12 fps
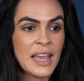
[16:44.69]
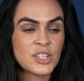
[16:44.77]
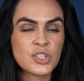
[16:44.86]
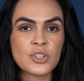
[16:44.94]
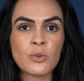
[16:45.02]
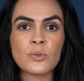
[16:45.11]

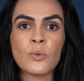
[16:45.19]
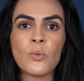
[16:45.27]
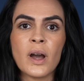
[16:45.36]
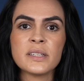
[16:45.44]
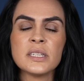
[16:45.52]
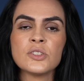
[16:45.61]
So
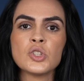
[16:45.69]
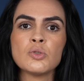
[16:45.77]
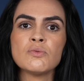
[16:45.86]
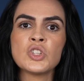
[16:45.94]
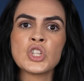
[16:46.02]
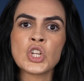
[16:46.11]
wanting
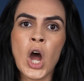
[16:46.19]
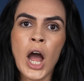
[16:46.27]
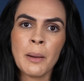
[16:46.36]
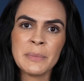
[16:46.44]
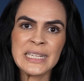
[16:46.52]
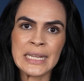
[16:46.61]
to
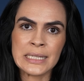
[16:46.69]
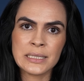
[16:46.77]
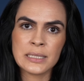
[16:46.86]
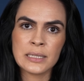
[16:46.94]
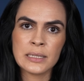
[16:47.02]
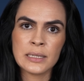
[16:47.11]

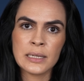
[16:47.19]
dominate